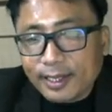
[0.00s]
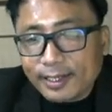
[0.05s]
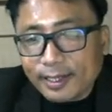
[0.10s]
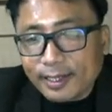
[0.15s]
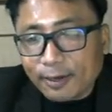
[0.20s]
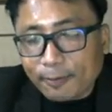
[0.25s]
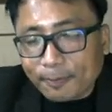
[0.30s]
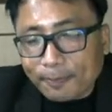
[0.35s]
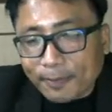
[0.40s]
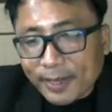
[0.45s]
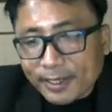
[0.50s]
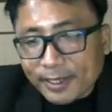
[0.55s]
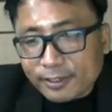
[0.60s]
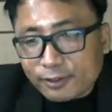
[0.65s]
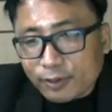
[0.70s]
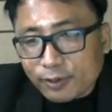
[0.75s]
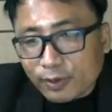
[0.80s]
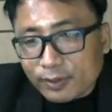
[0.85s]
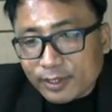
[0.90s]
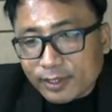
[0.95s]
Now
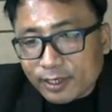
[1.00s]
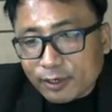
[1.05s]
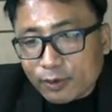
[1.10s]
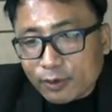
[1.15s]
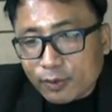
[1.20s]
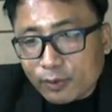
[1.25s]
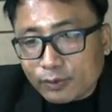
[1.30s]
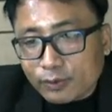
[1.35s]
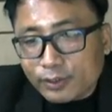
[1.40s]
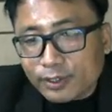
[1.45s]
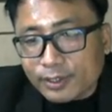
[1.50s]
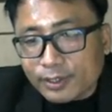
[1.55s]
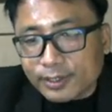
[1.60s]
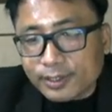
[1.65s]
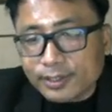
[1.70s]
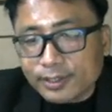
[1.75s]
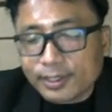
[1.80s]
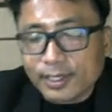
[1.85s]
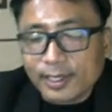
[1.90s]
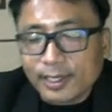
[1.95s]
based on the
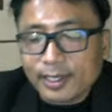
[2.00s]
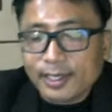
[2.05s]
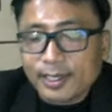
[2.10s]
causes,